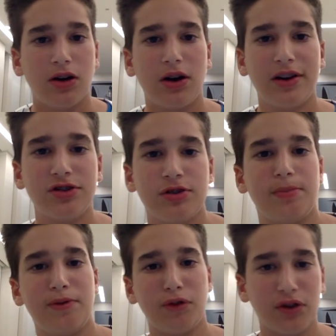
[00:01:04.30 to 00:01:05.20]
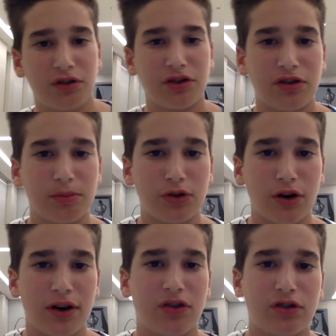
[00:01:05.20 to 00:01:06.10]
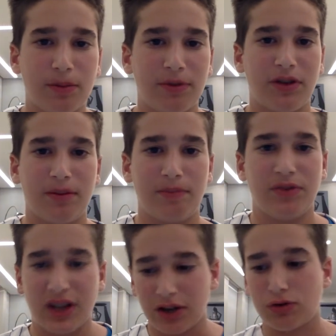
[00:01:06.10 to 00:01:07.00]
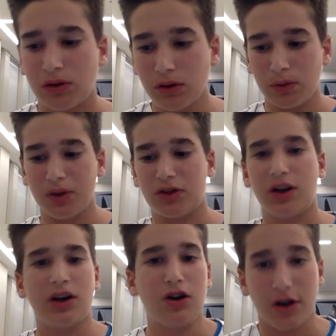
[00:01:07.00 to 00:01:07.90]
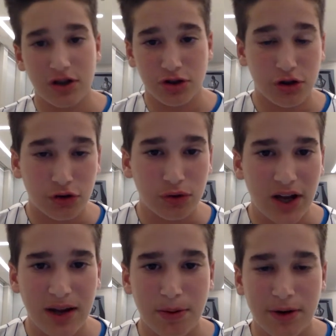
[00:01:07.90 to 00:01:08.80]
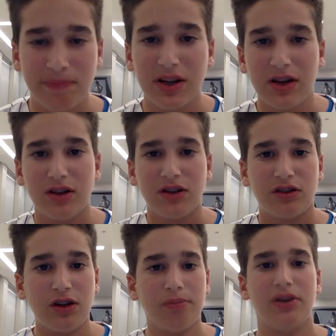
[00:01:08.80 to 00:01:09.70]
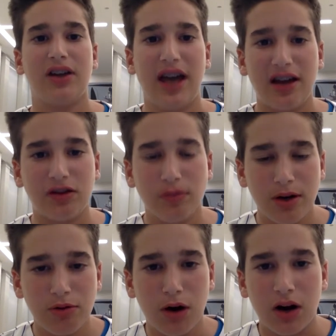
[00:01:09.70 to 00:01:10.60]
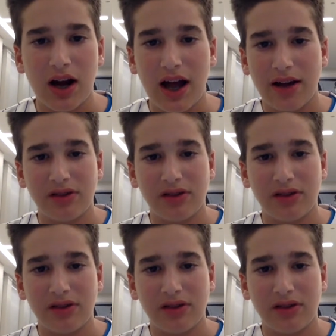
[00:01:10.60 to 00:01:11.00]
got injured before the season started. Some of them, like Troy Tulowitzki, got injured today. But something has to be wrong.